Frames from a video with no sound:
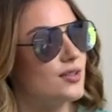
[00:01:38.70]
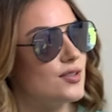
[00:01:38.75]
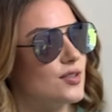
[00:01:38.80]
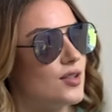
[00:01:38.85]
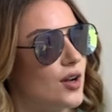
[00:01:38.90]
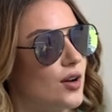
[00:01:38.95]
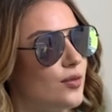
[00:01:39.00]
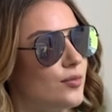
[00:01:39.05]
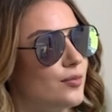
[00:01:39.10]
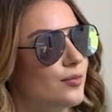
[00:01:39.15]

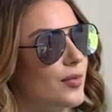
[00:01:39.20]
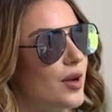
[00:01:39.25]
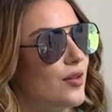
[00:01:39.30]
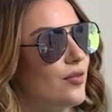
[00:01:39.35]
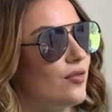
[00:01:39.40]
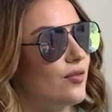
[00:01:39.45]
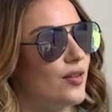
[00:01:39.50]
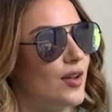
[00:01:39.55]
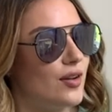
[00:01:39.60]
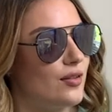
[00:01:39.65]
So my
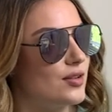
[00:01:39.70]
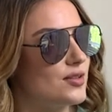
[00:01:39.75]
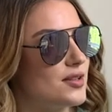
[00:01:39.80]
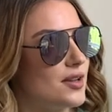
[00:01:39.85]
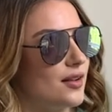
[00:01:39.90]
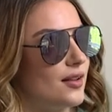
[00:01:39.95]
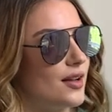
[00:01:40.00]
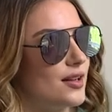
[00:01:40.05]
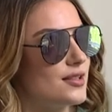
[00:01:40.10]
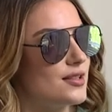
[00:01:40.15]
favorite
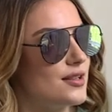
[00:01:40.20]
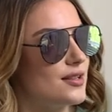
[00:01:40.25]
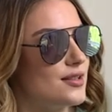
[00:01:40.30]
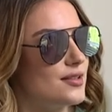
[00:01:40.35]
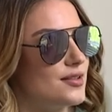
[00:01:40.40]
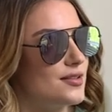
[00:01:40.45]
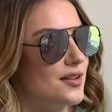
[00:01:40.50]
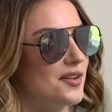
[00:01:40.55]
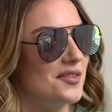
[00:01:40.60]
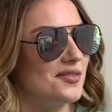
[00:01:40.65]

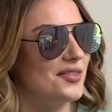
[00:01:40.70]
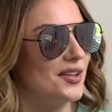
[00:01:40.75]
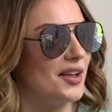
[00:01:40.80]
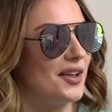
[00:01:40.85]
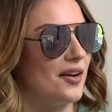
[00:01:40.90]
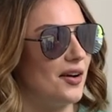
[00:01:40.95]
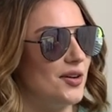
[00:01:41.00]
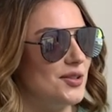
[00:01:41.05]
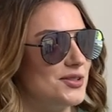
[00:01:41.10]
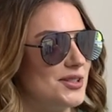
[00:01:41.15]
sunglasses of
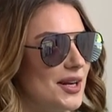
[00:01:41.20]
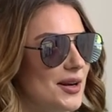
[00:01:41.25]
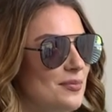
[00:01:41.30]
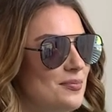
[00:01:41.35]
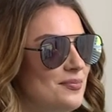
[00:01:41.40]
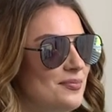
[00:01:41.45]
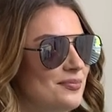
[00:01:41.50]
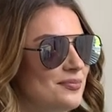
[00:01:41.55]
like all time.